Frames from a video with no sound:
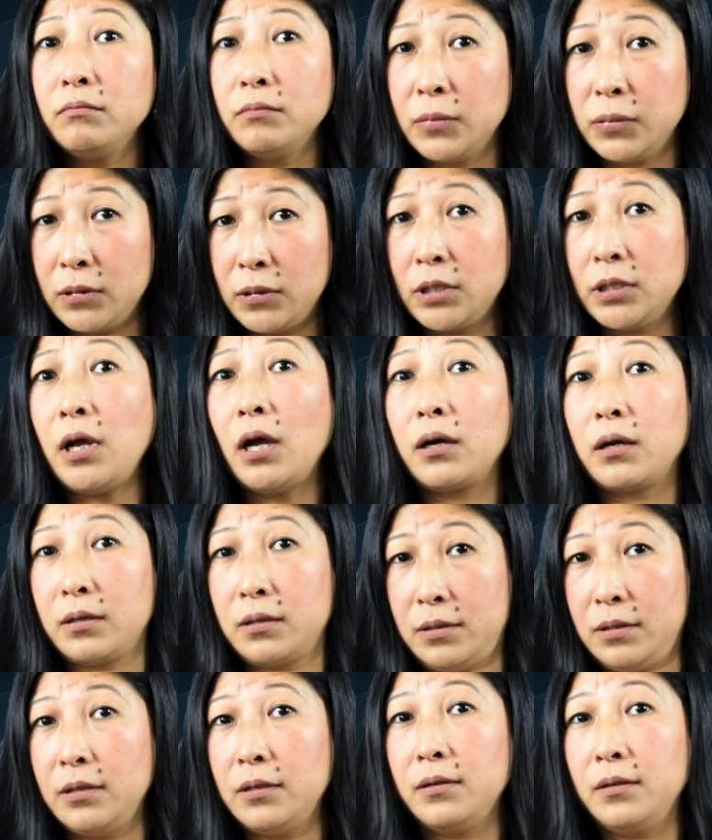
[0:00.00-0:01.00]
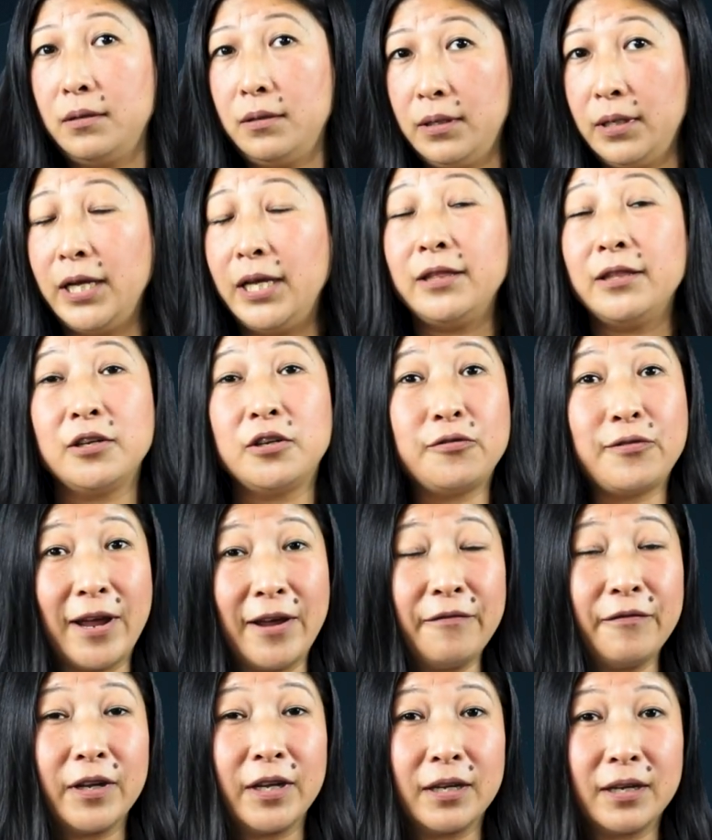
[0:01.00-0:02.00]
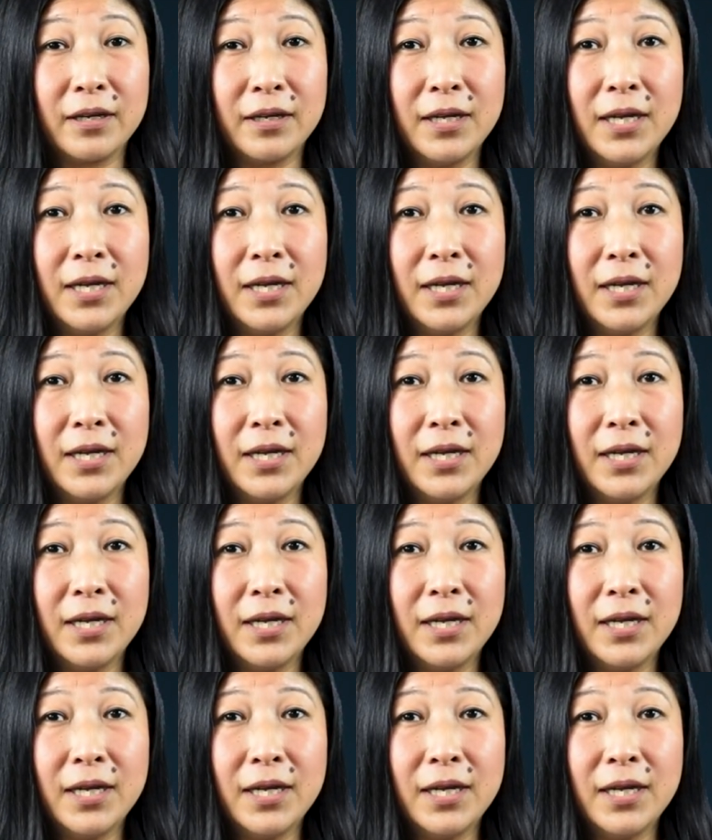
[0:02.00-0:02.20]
stuck in the traffic.